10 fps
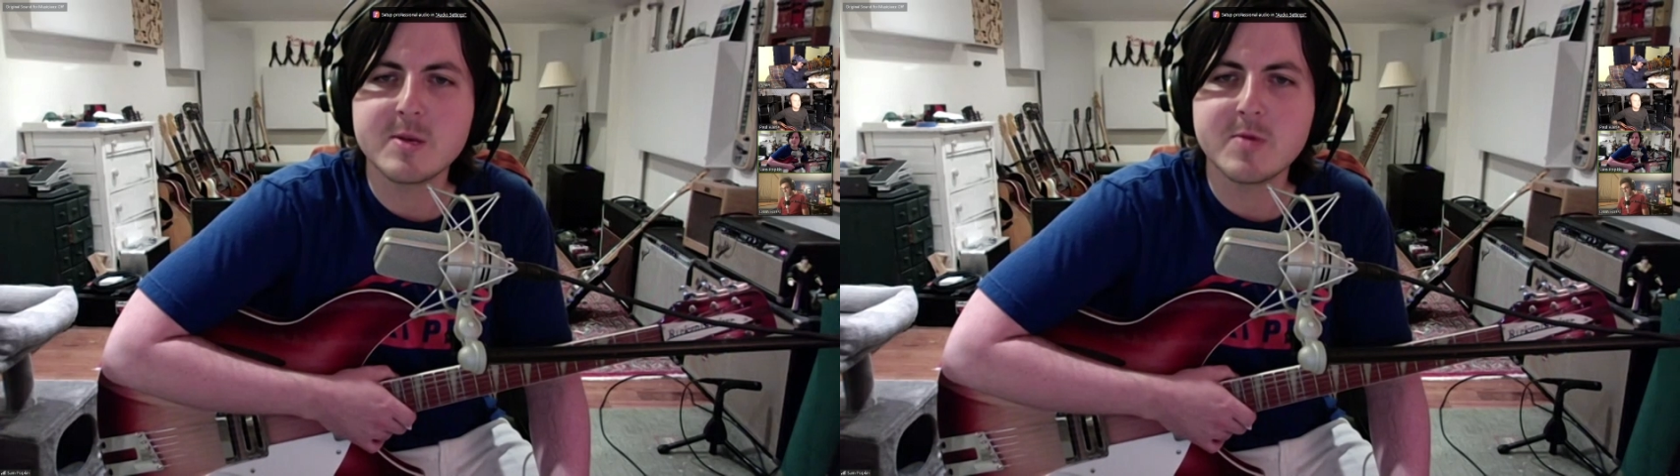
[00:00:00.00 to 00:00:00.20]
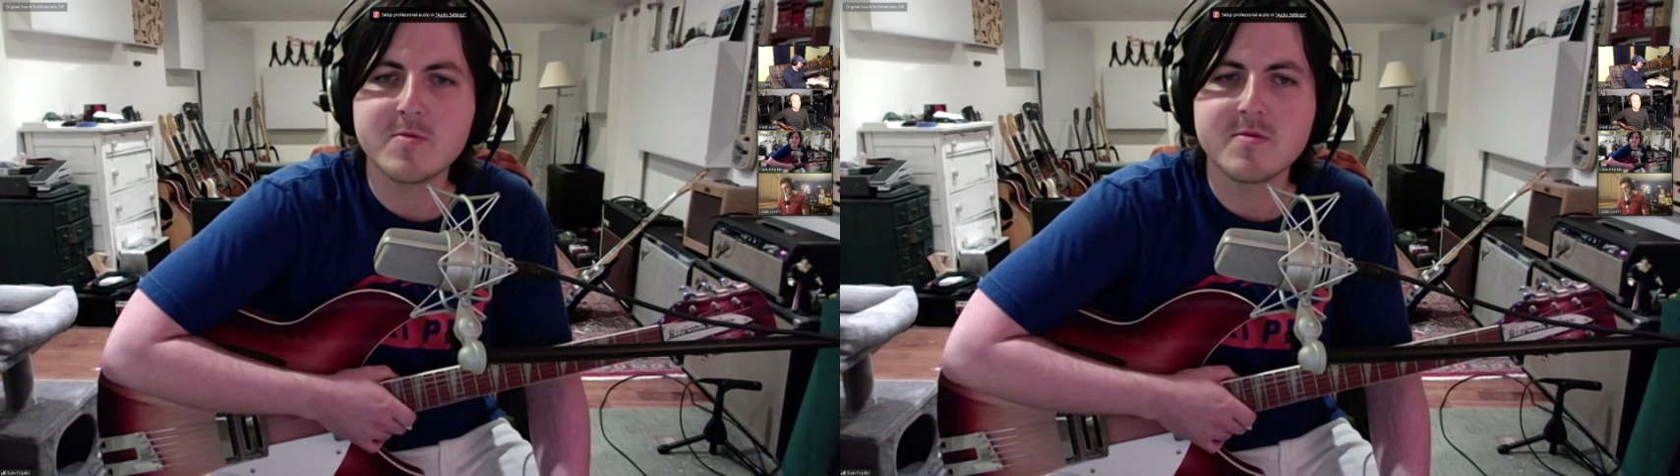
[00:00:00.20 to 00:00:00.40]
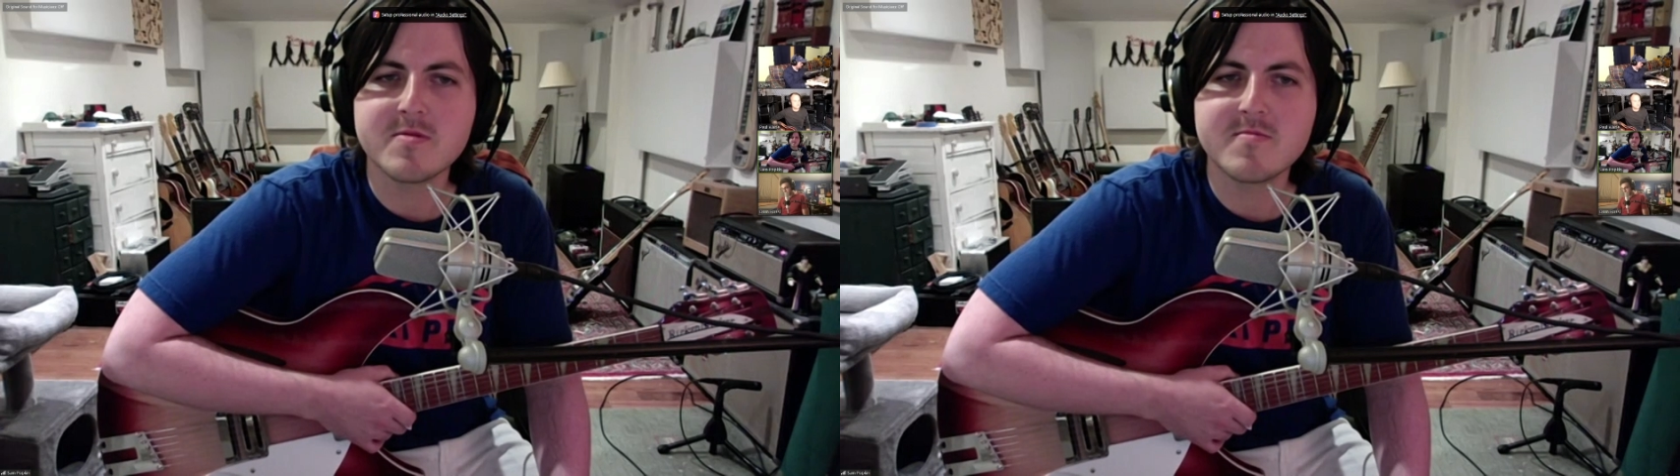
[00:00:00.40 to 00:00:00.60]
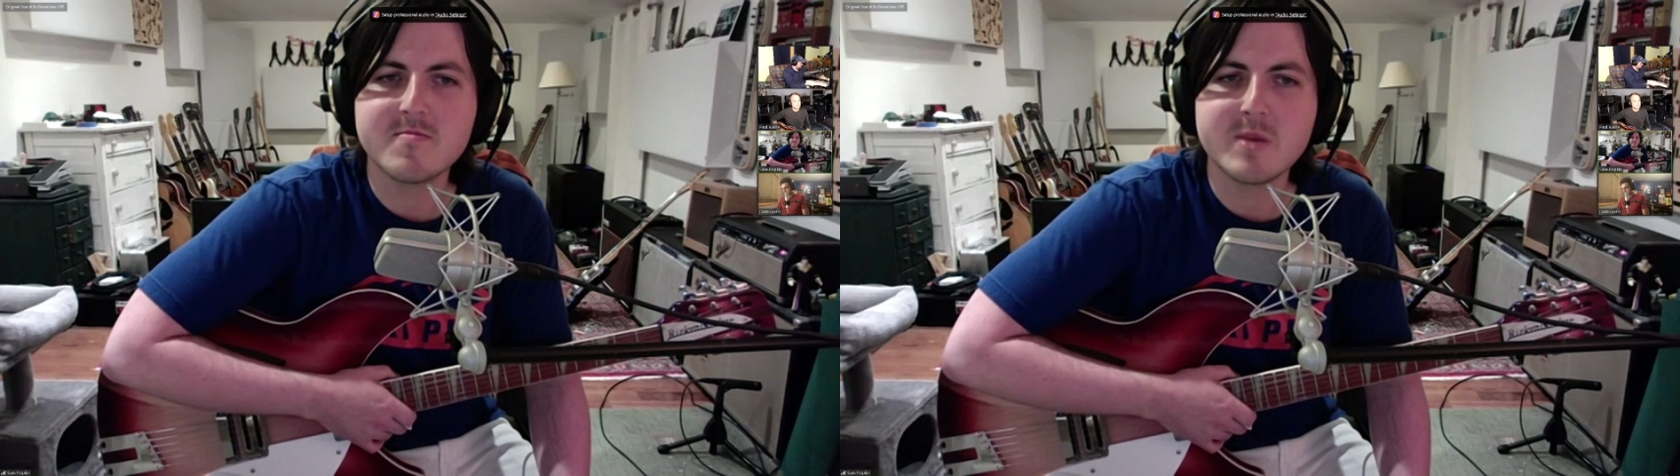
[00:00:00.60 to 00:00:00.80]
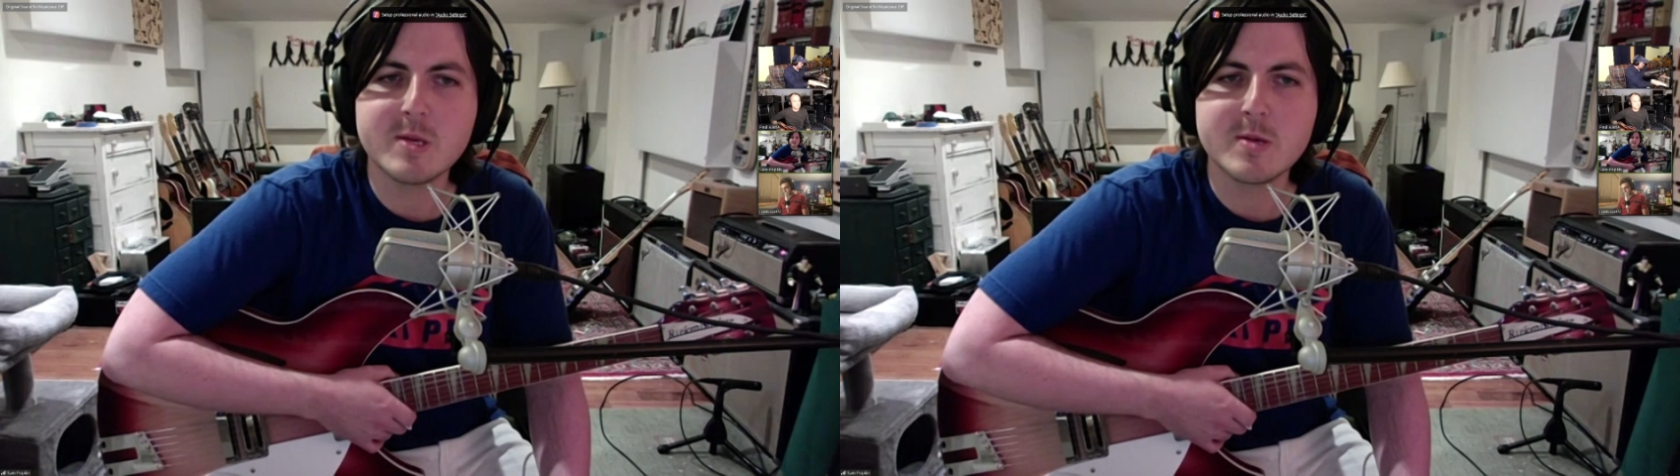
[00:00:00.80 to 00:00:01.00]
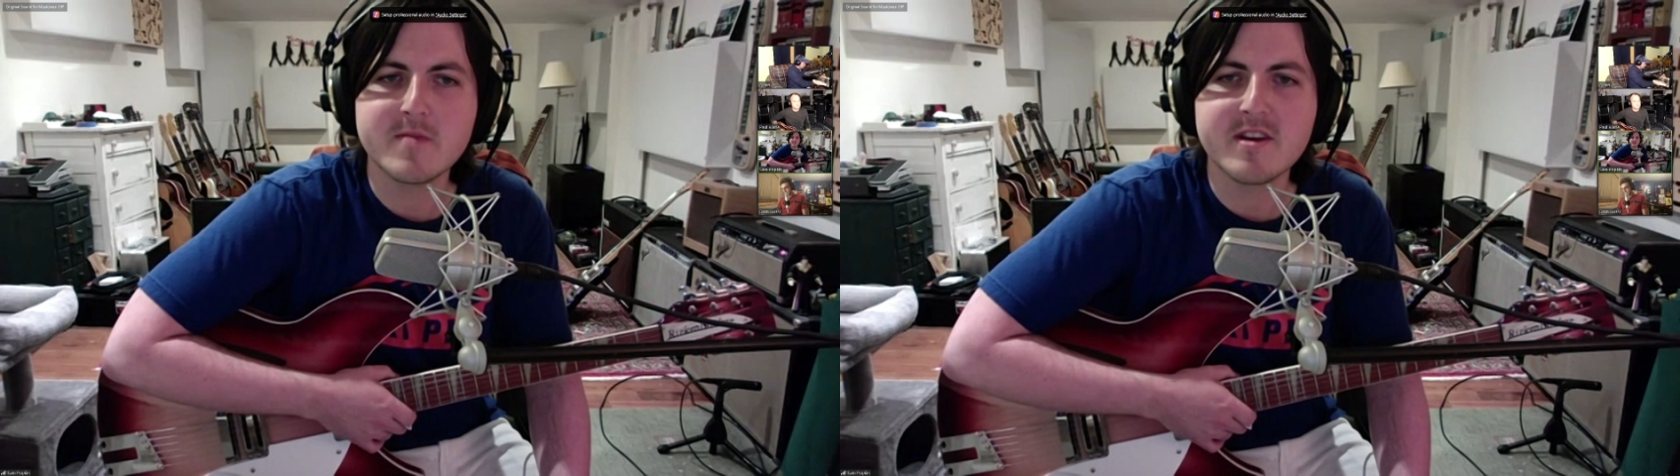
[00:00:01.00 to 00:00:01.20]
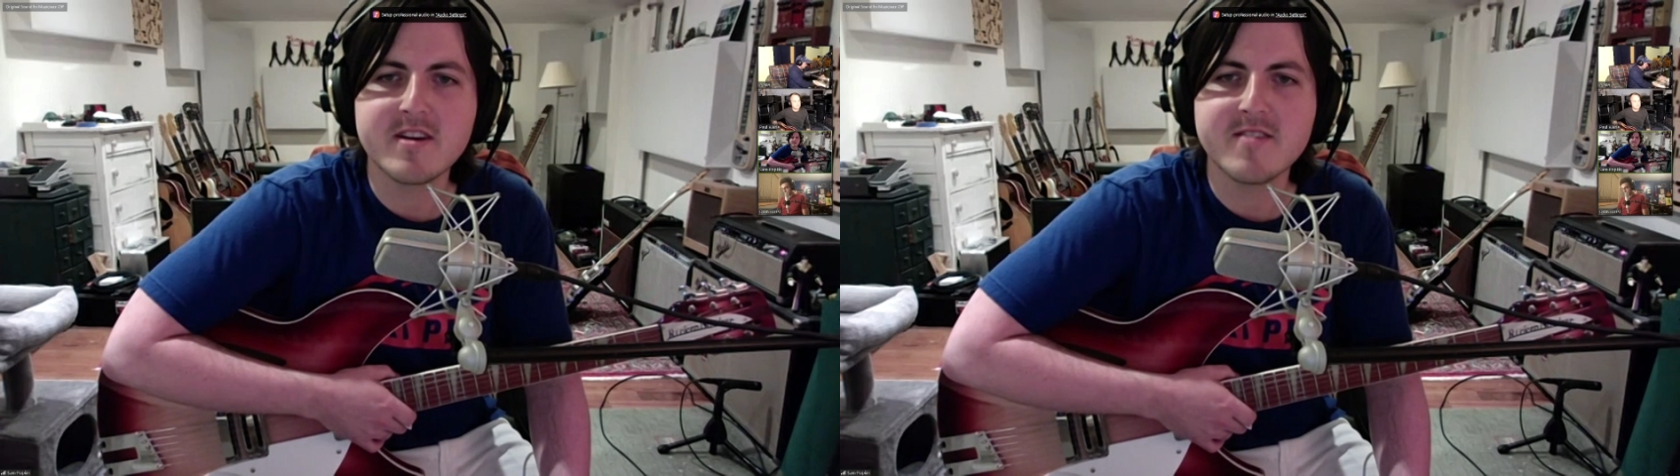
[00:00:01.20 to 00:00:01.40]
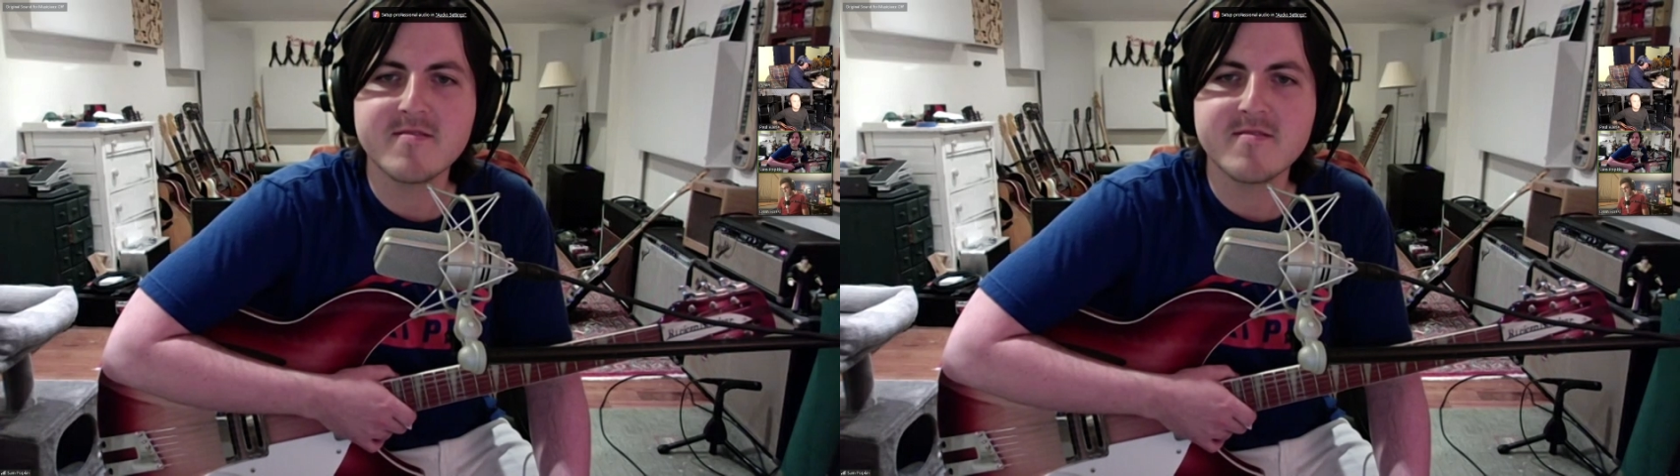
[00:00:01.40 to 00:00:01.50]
old pieces of gear?